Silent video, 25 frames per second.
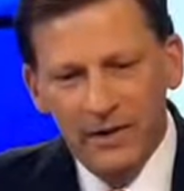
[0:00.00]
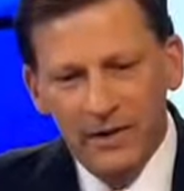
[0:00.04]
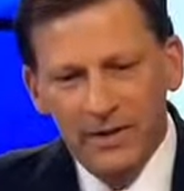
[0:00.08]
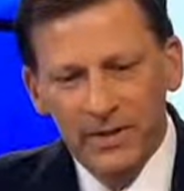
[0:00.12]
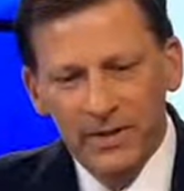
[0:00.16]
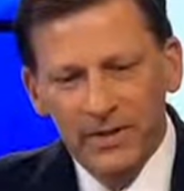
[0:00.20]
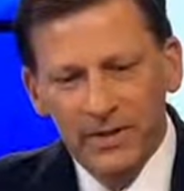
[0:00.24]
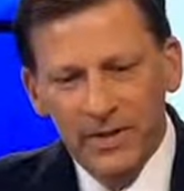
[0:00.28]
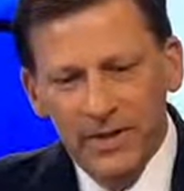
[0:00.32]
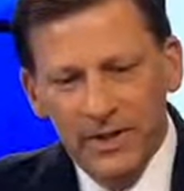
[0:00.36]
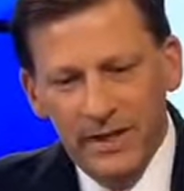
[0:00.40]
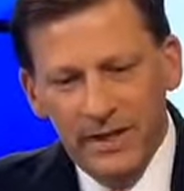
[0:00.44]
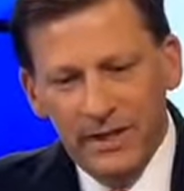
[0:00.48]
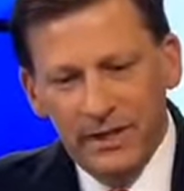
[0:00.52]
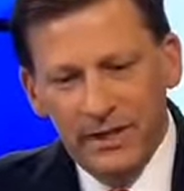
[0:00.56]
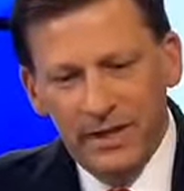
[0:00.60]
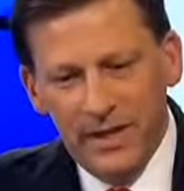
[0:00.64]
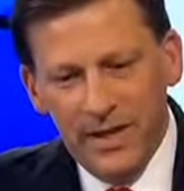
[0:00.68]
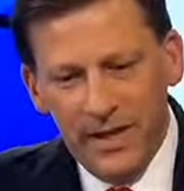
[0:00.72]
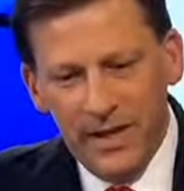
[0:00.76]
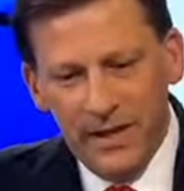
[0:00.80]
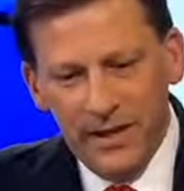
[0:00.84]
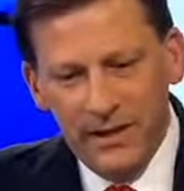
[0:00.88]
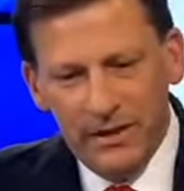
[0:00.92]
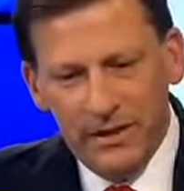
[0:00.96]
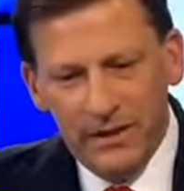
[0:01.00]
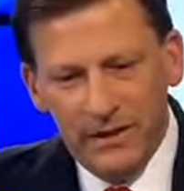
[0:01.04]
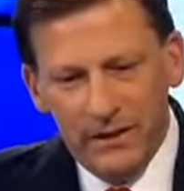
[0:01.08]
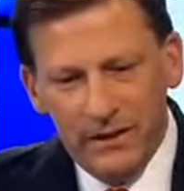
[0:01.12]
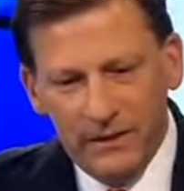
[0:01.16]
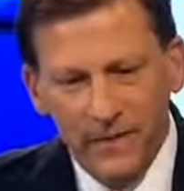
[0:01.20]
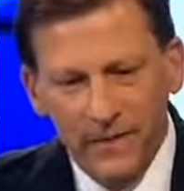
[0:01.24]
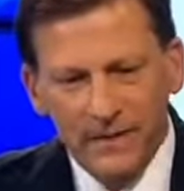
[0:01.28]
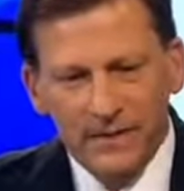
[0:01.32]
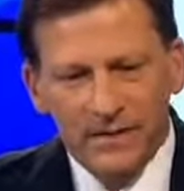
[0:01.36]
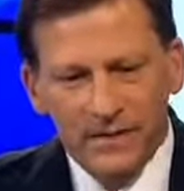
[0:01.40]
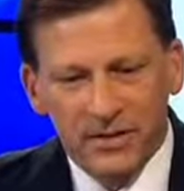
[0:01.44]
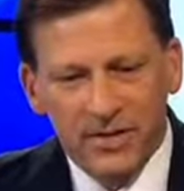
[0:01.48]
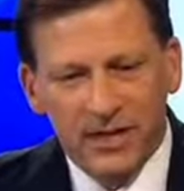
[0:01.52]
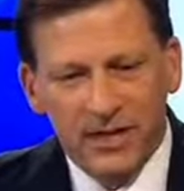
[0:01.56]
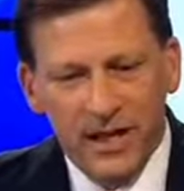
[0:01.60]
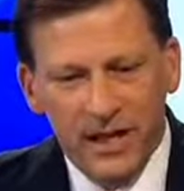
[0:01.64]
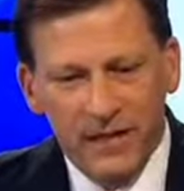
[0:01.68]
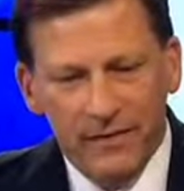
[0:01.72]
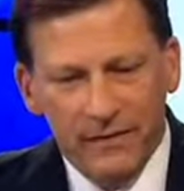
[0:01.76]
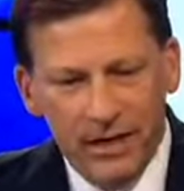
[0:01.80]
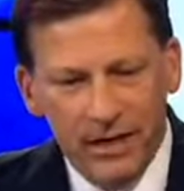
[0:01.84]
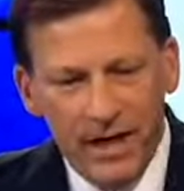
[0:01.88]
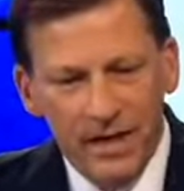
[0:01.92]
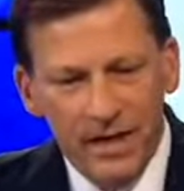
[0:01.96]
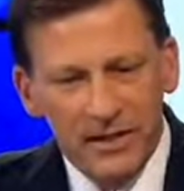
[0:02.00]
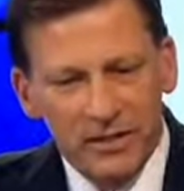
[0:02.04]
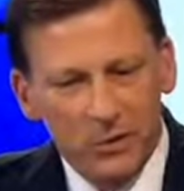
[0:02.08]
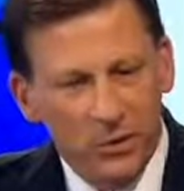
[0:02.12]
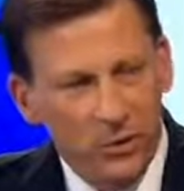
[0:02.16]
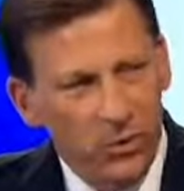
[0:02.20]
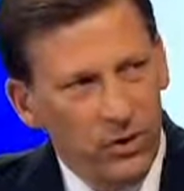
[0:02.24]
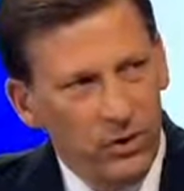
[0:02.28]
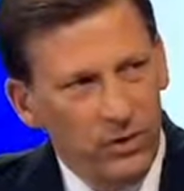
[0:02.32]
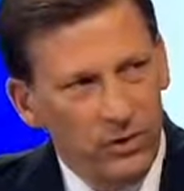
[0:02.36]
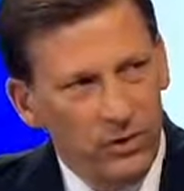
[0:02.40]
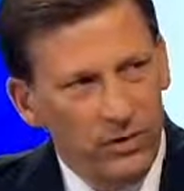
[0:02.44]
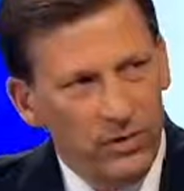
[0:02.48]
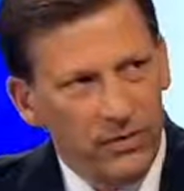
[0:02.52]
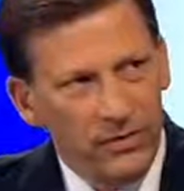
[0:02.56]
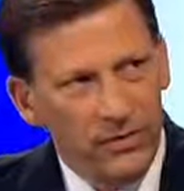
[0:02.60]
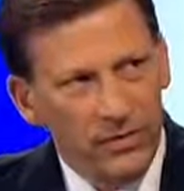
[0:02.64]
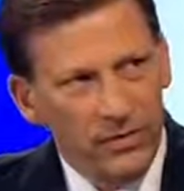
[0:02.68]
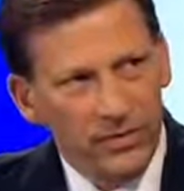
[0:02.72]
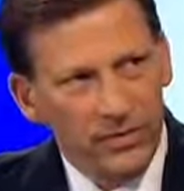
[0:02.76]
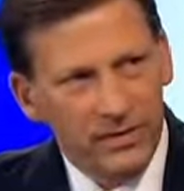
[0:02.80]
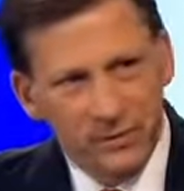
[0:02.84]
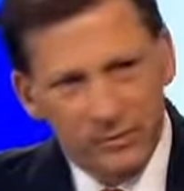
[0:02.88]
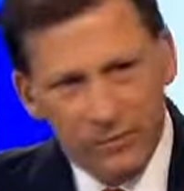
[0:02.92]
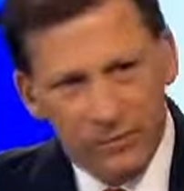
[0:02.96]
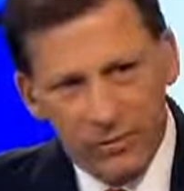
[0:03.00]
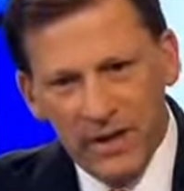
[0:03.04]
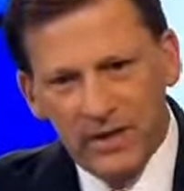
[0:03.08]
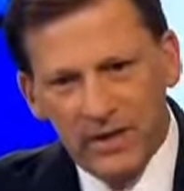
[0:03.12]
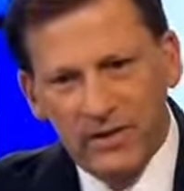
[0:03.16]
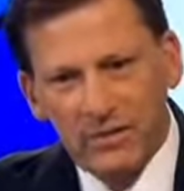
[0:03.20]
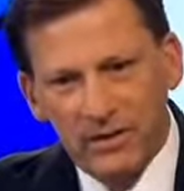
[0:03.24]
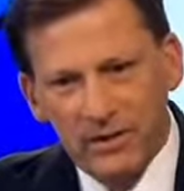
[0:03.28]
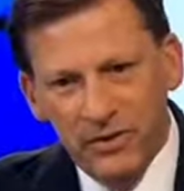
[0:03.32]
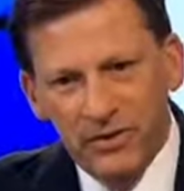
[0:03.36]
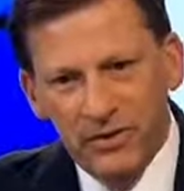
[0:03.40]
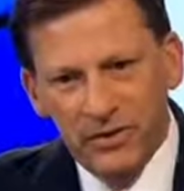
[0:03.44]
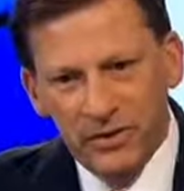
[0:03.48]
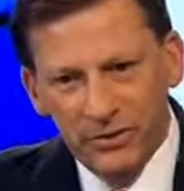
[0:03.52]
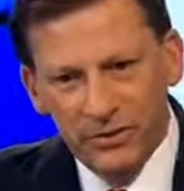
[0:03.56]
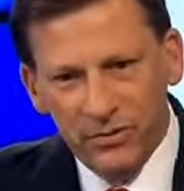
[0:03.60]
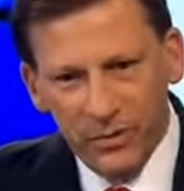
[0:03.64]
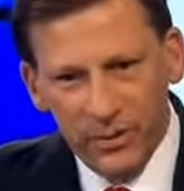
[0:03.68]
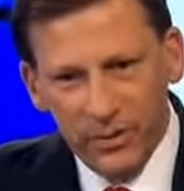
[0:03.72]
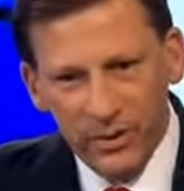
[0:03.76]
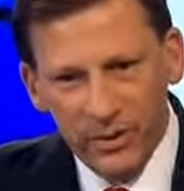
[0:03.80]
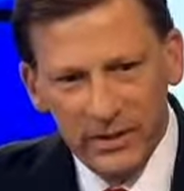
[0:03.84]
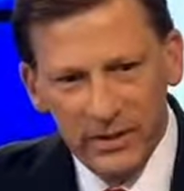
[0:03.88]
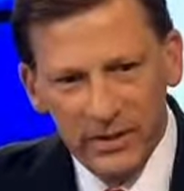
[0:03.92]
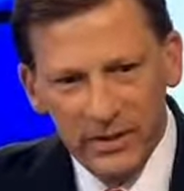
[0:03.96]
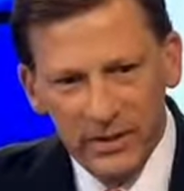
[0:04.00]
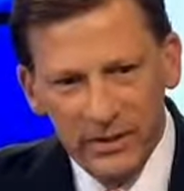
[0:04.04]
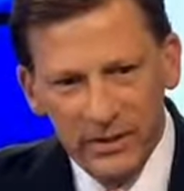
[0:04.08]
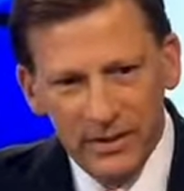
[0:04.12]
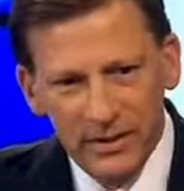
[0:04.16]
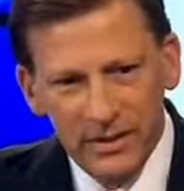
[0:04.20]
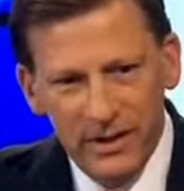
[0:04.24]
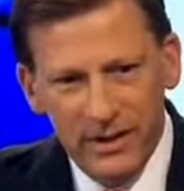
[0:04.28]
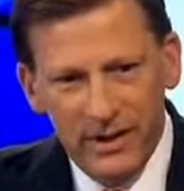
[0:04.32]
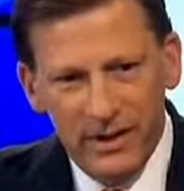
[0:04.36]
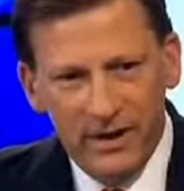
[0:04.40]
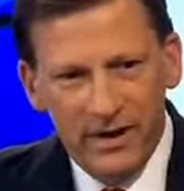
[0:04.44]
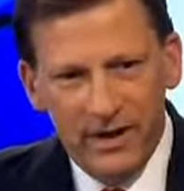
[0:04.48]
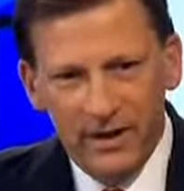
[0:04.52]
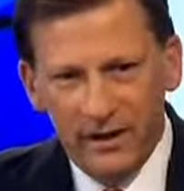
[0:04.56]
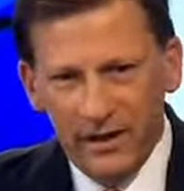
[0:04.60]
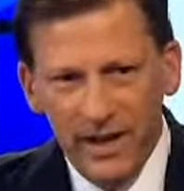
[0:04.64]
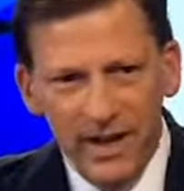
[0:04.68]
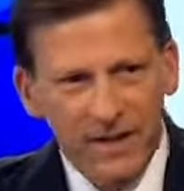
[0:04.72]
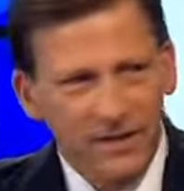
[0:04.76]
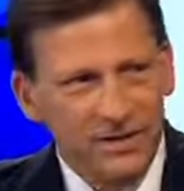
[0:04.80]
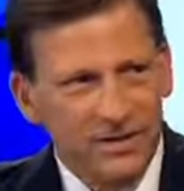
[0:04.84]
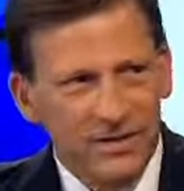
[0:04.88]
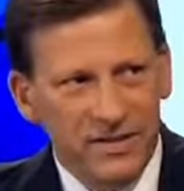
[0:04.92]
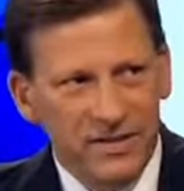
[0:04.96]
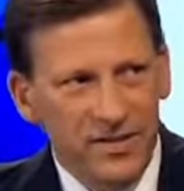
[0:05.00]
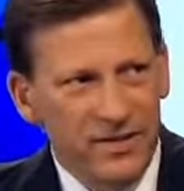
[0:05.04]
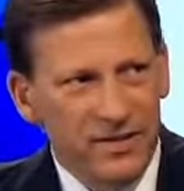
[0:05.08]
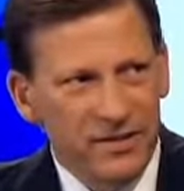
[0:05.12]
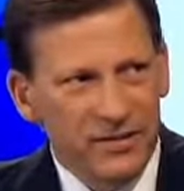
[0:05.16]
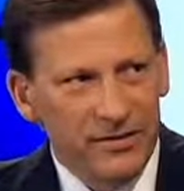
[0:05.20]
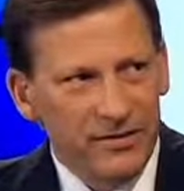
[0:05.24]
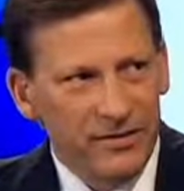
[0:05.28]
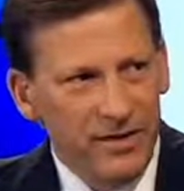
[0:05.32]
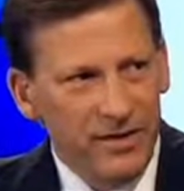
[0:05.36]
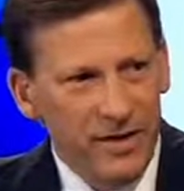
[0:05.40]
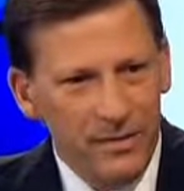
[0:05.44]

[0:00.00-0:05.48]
is that the defense is going to have a lot to work with because the prosecution's witnesses are not stellar.